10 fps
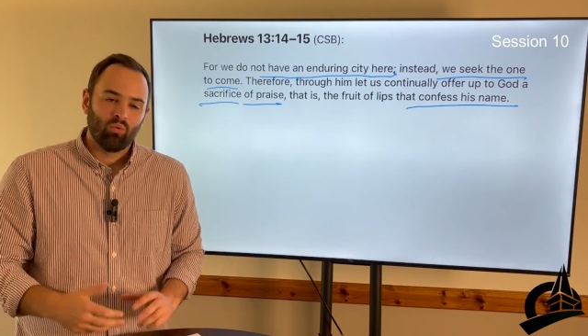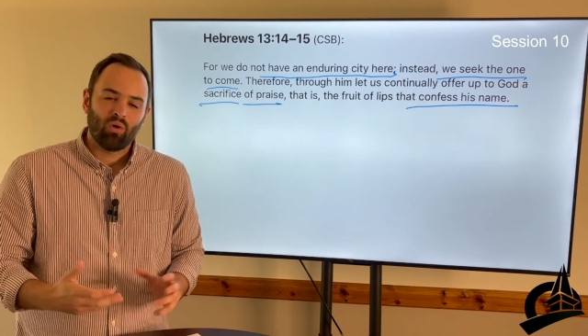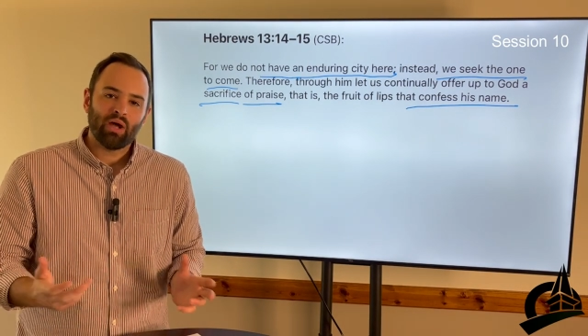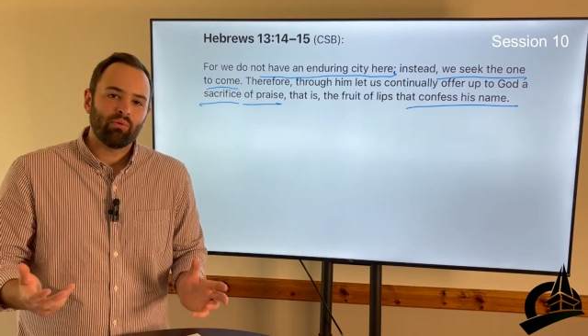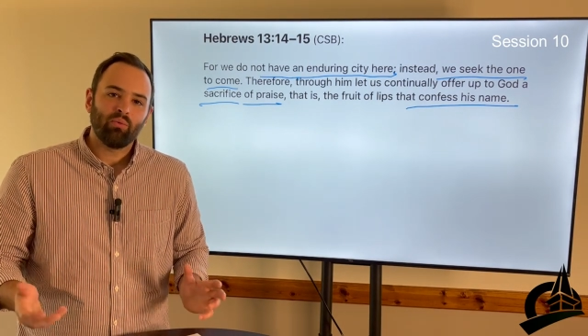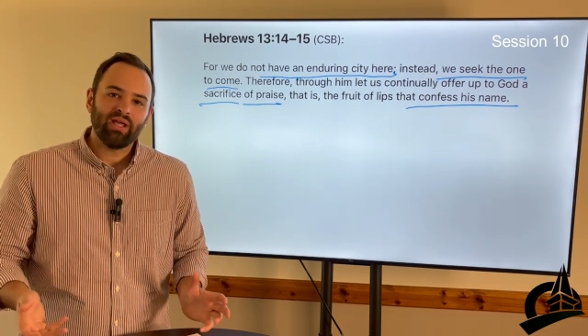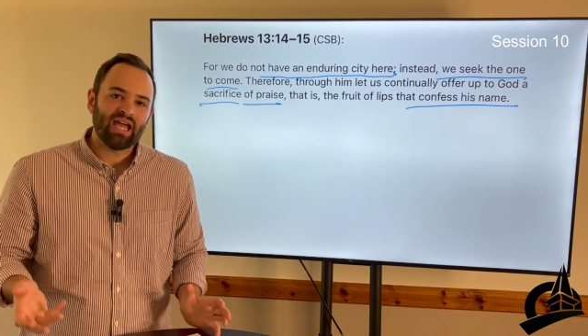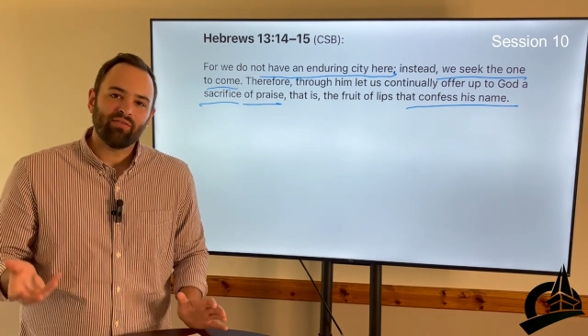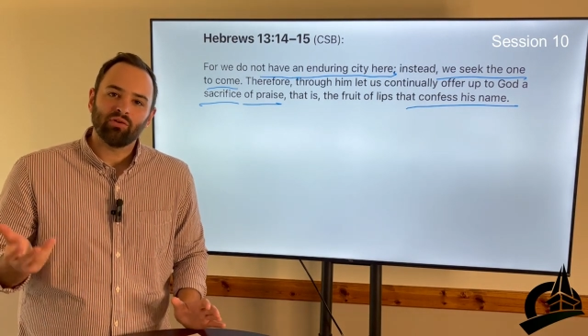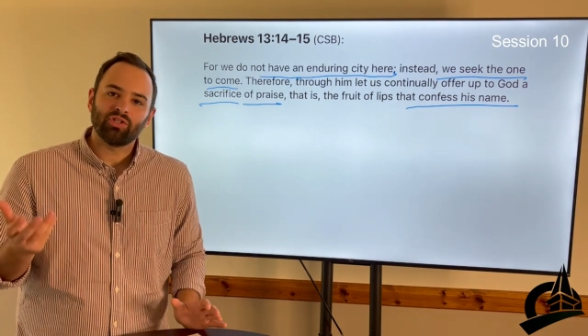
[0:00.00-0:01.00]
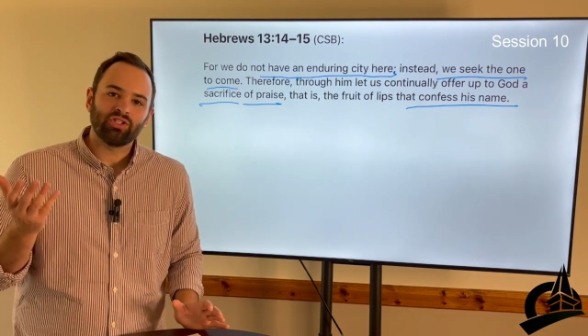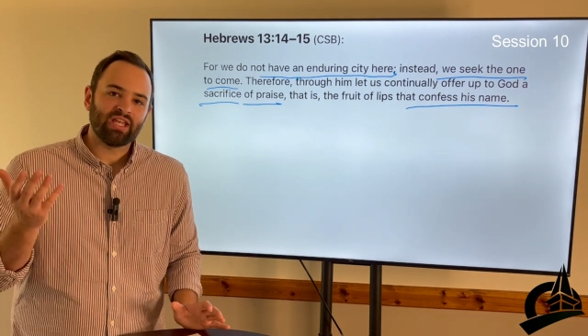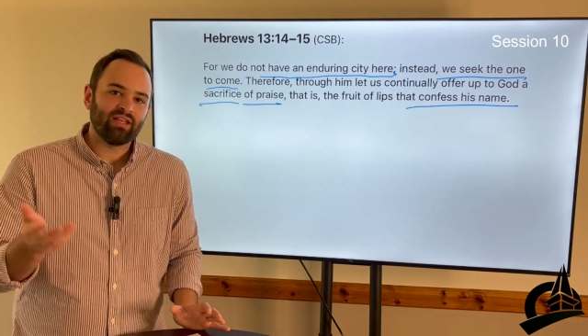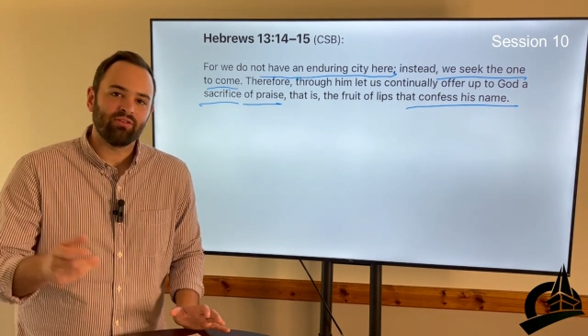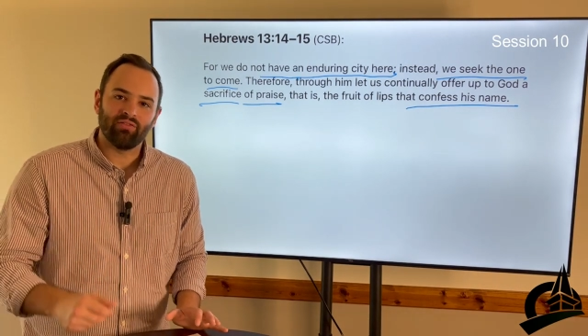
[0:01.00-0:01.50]
Why would we ever
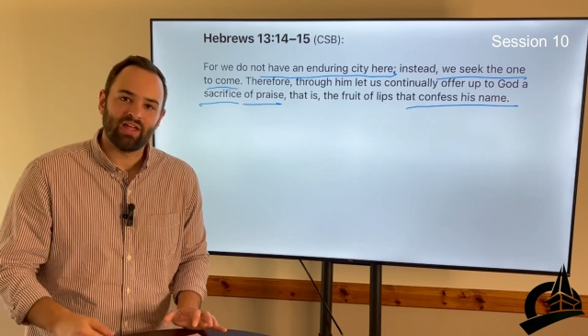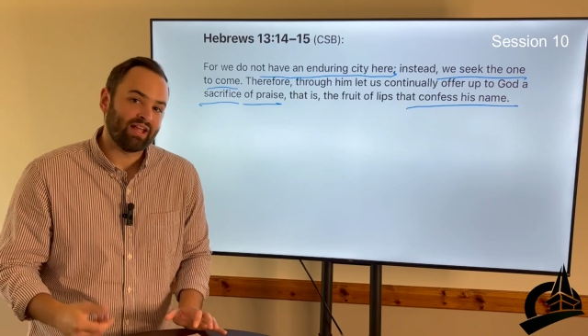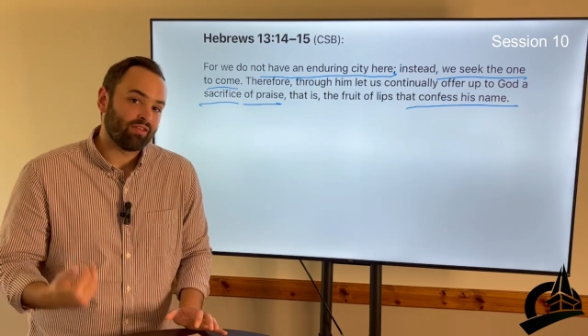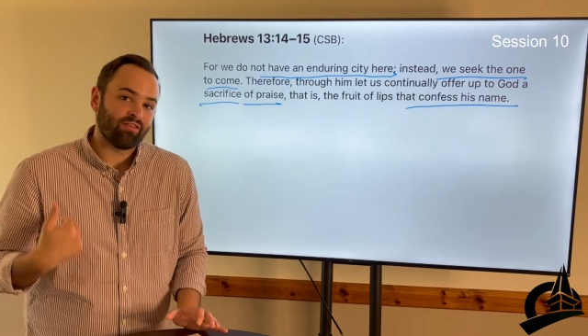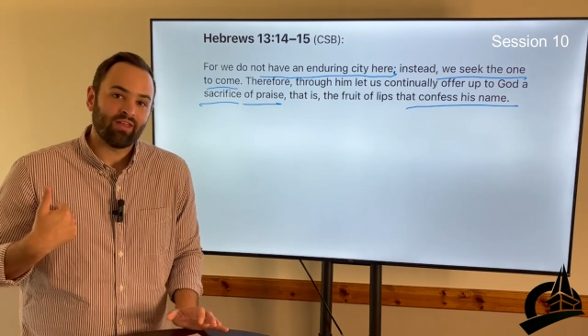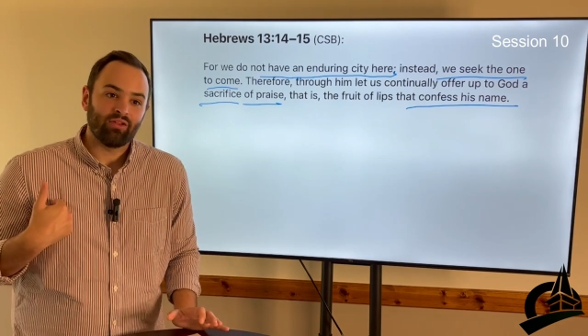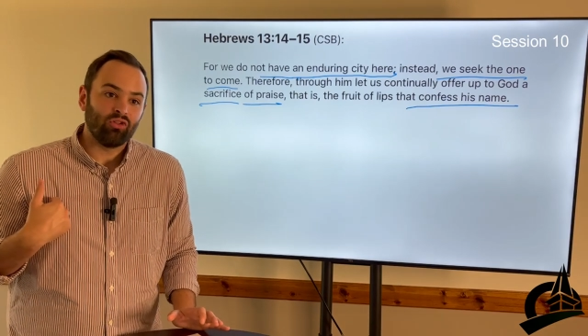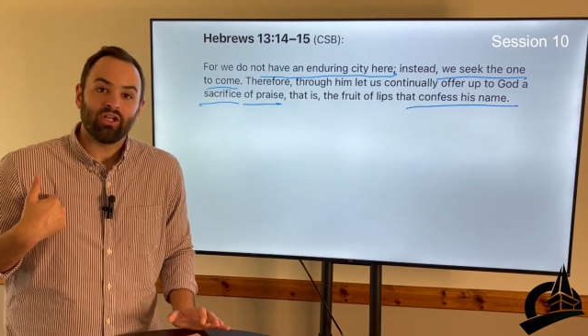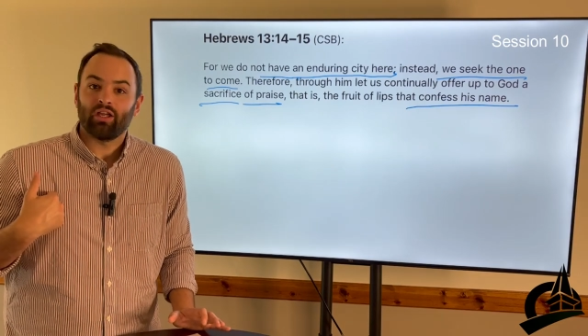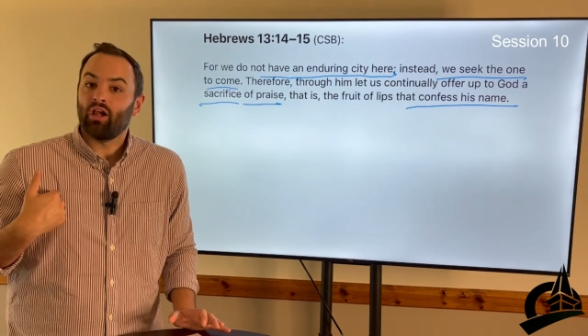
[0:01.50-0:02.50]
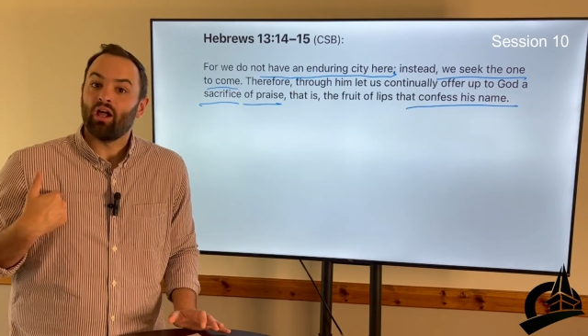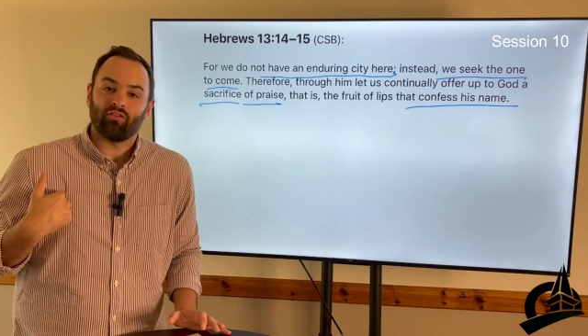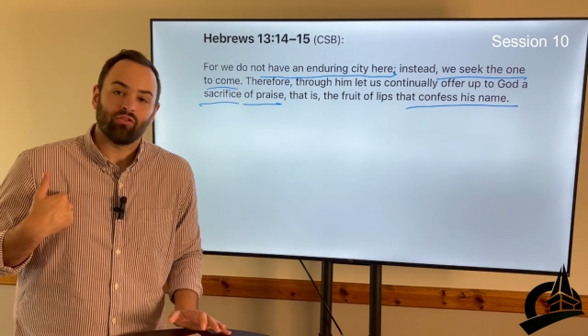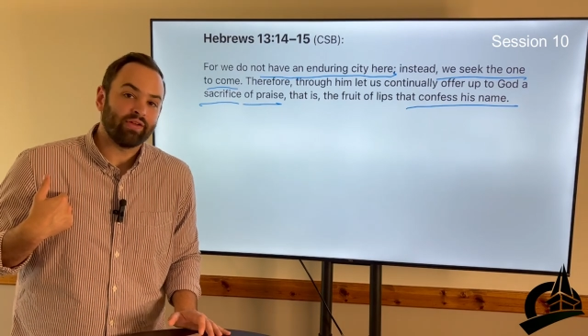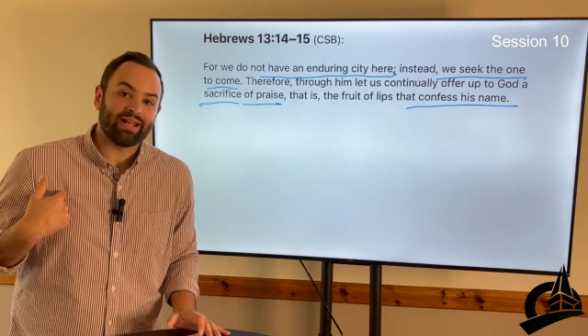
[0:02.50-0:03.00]
stand on that and say, look at
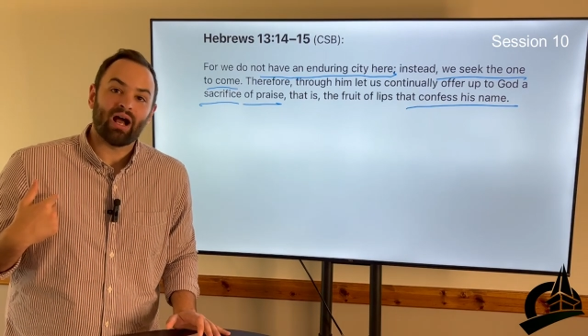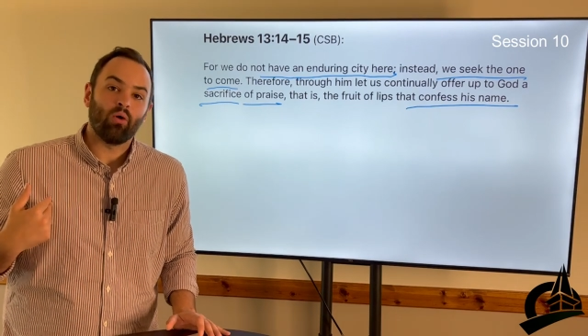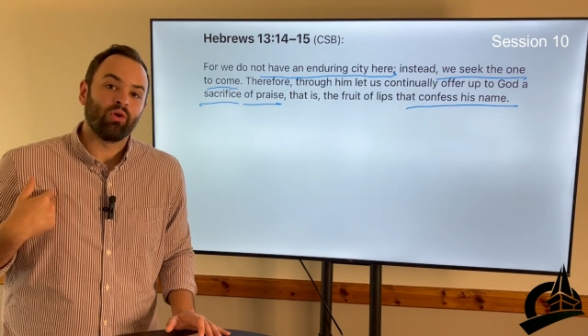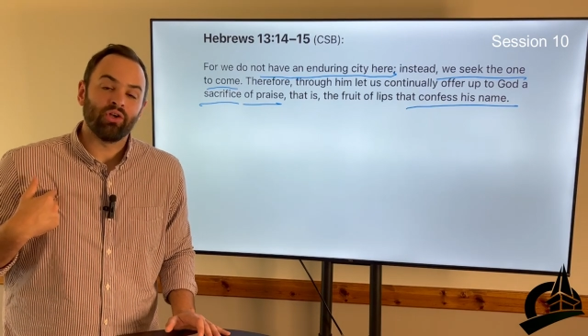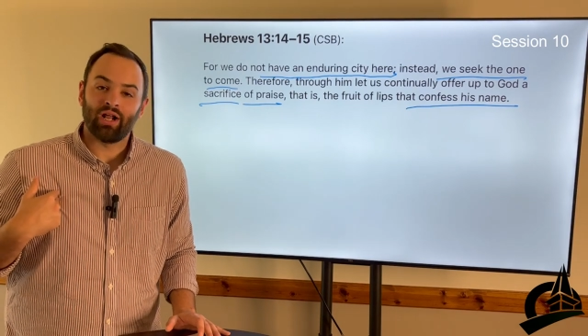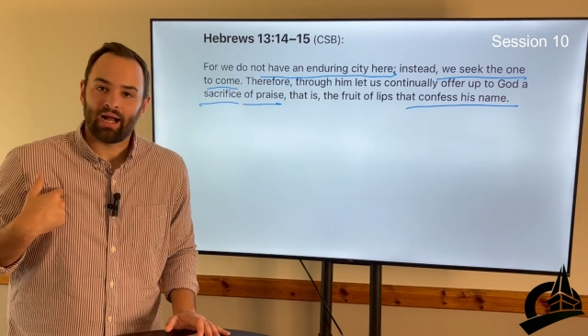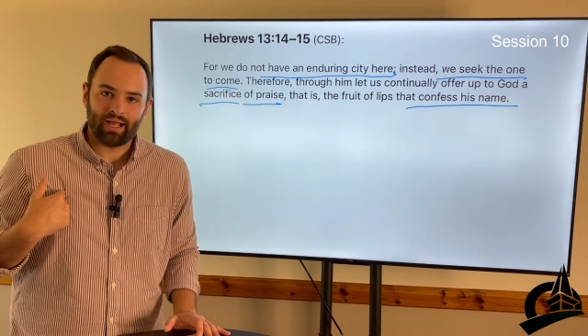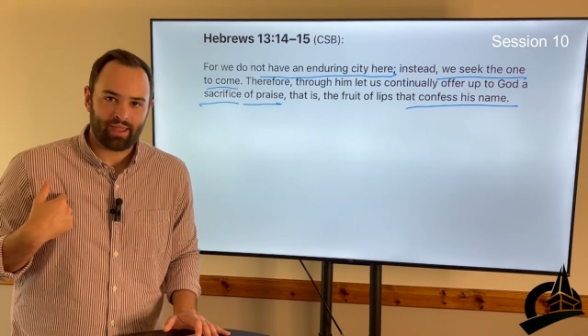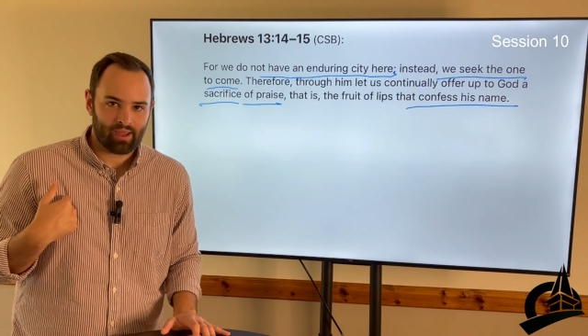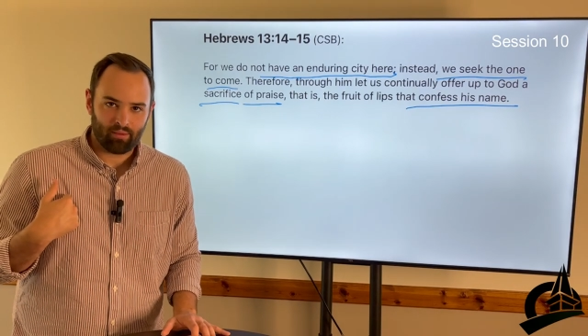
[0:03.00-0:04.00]
us, look at how good I am?